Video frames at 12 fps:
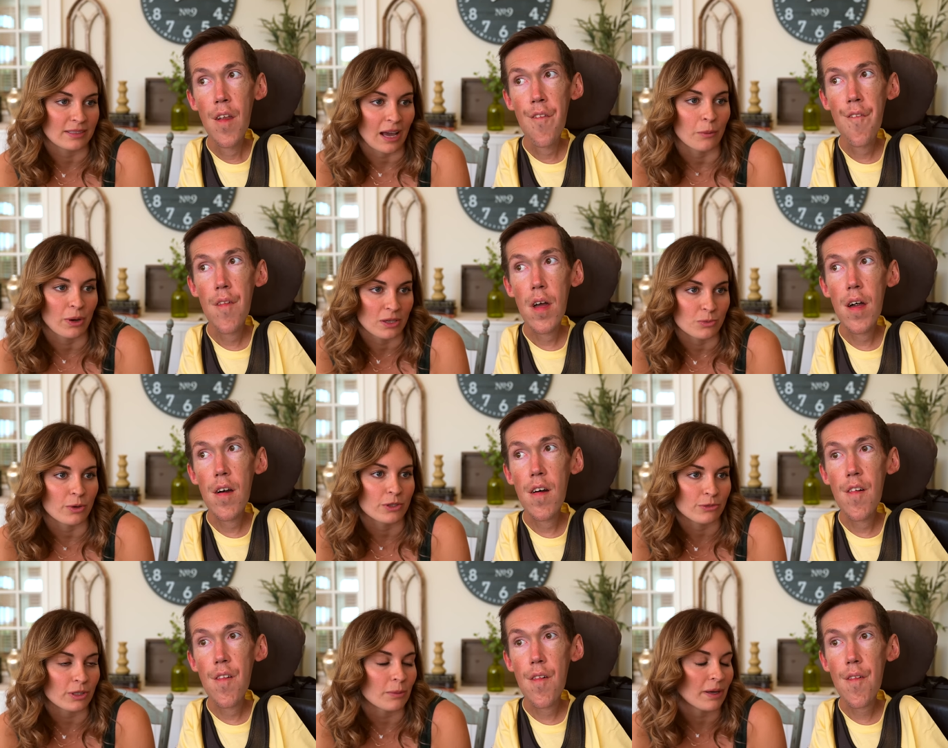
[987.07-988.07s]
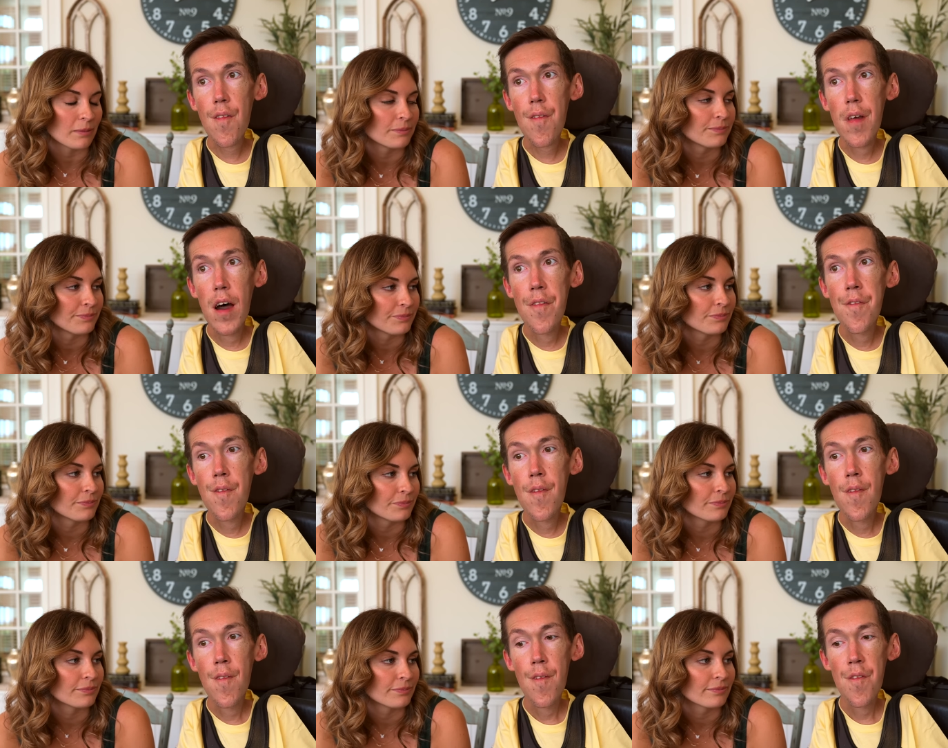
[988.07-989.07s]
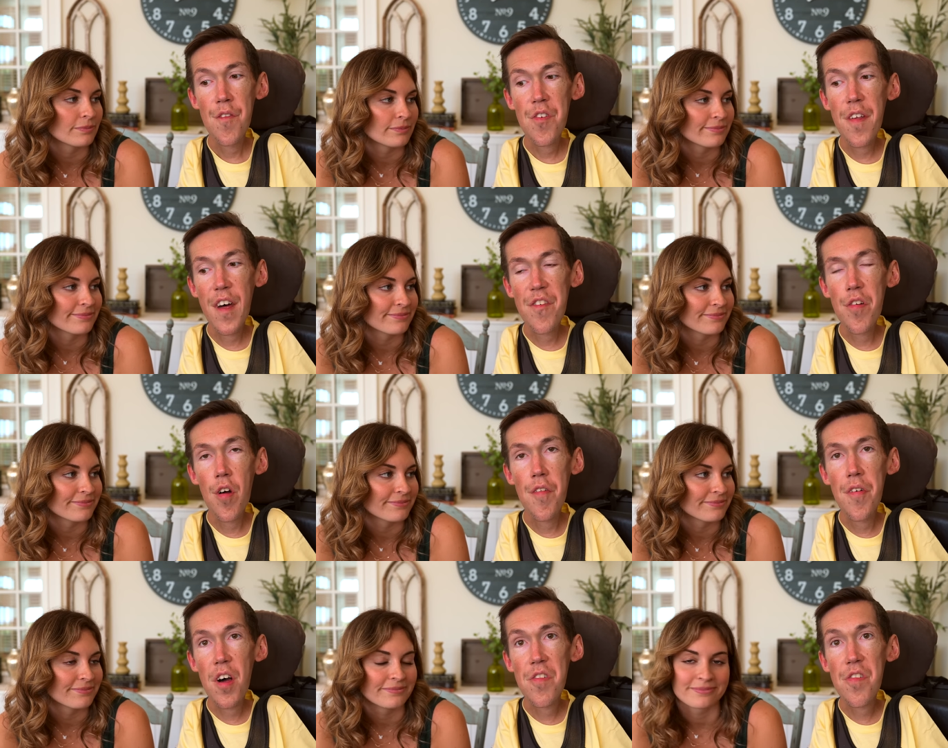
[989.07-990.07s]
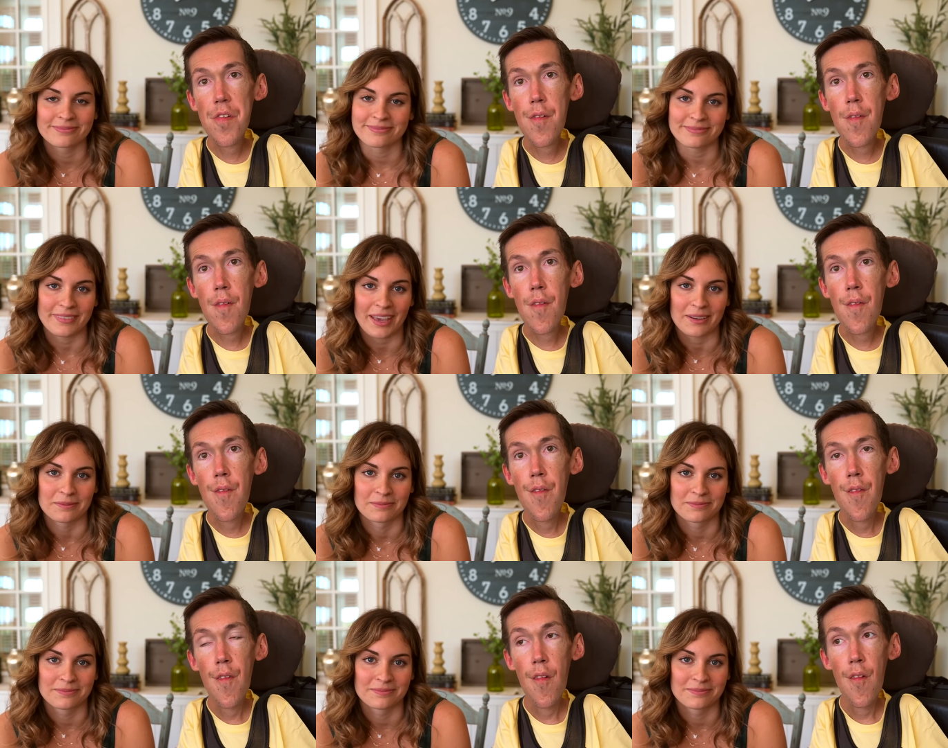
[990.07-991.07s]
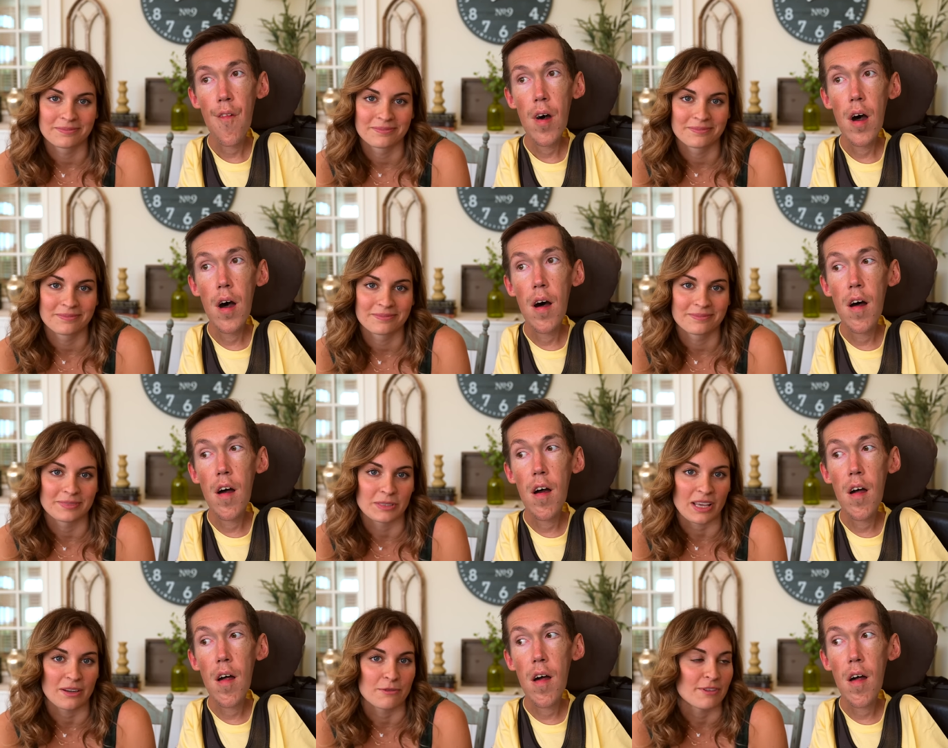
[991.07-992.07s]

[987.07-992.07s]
Speaker 1: that has worked really well.
Speaker 2: Yeah. So that's our advice.
Speaker 1: Yeah. It's kind of